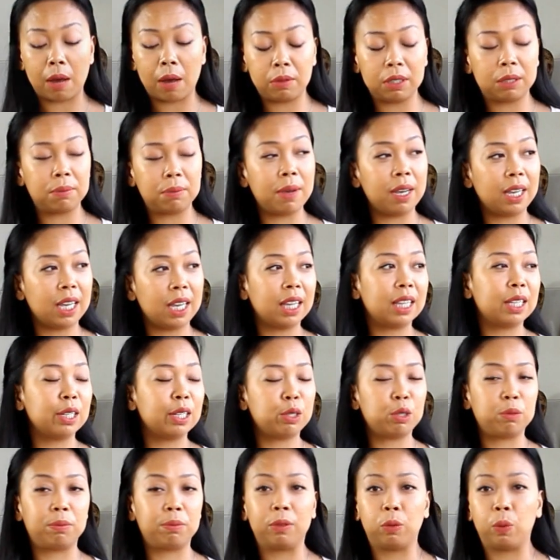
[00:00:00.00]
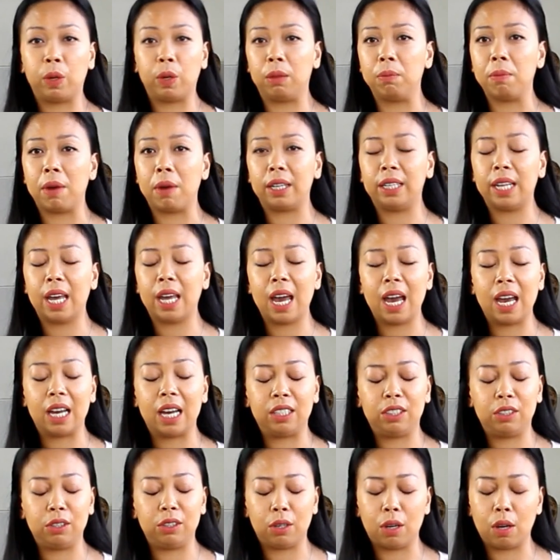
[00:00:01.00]
was making this with my dad,
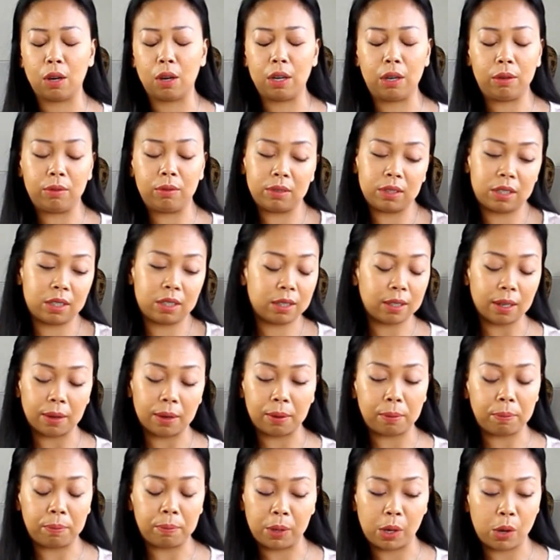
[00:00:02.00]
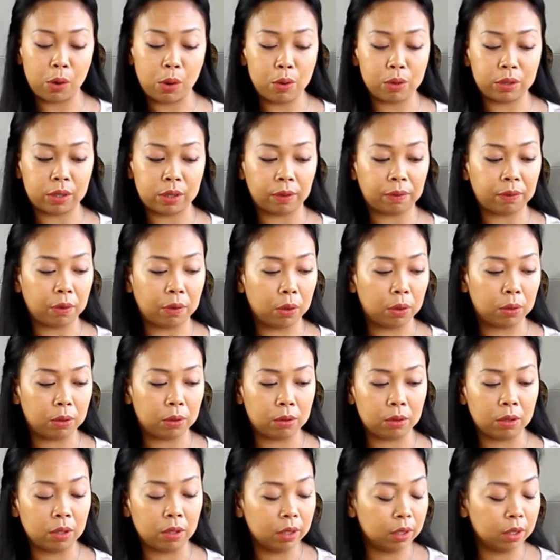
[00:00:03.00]
you know, it was a beautiful